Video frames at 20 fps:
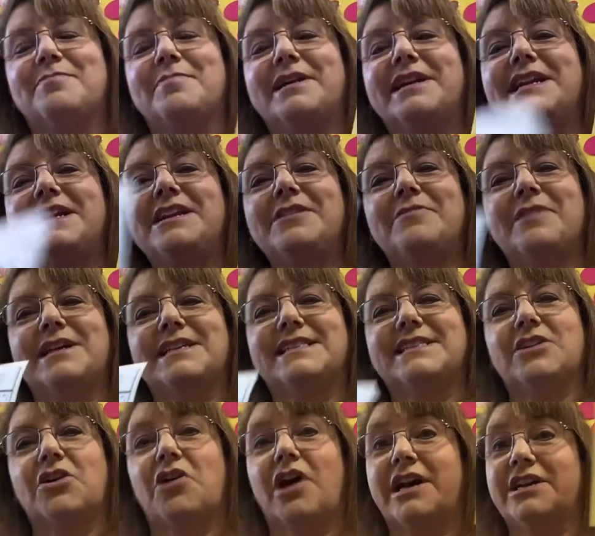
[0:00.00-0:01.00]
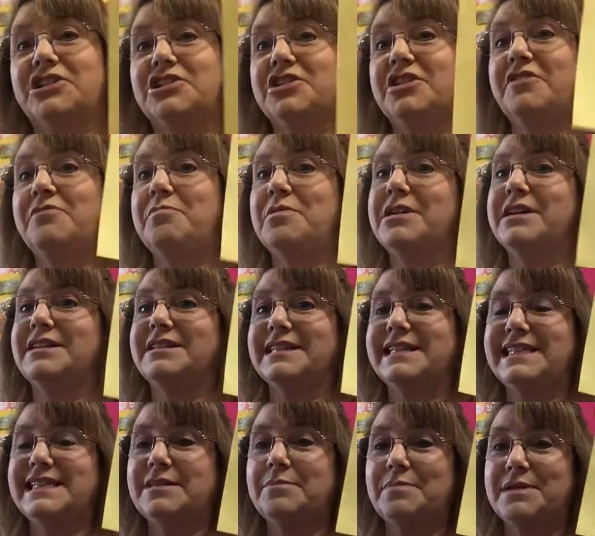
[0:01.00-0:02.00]
But anyway, so I should have put at
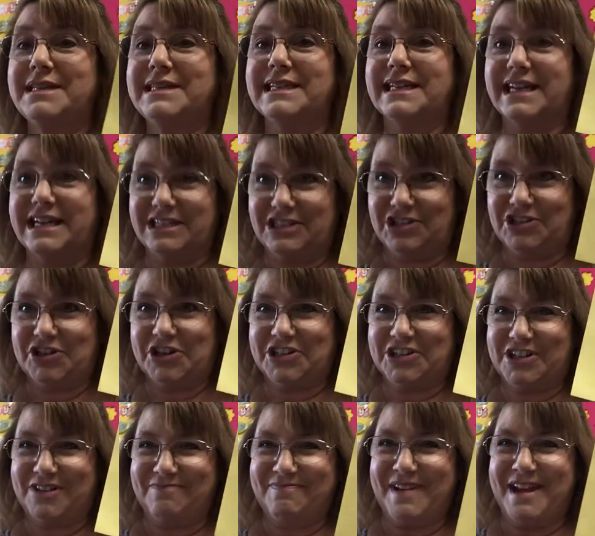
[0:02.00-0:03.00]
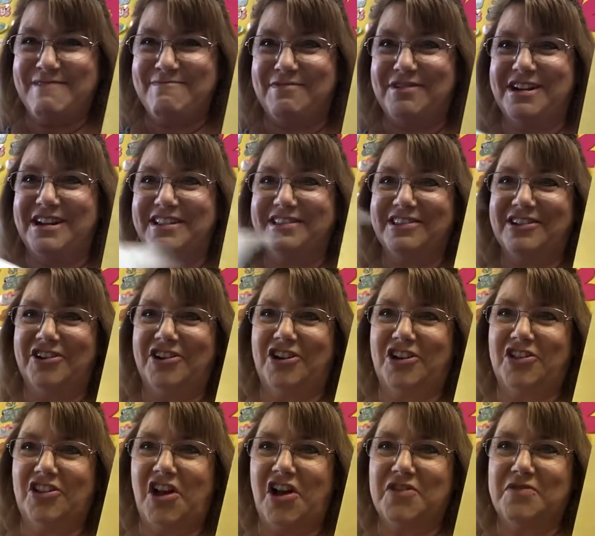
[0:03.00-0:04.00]
least a piece of construction paper in there
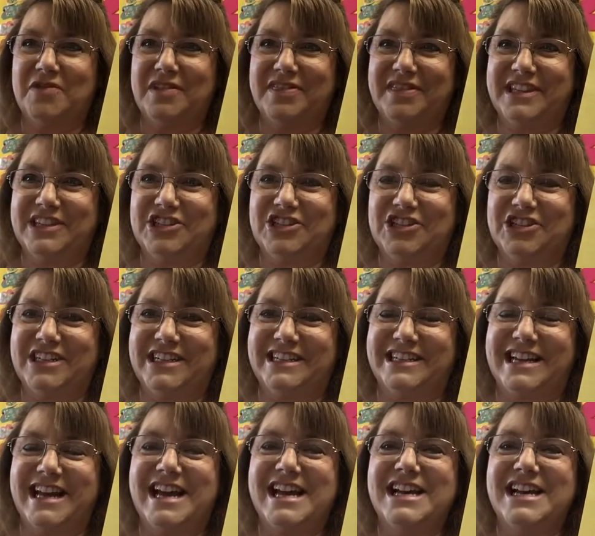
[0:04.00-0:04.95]
along with this sheet.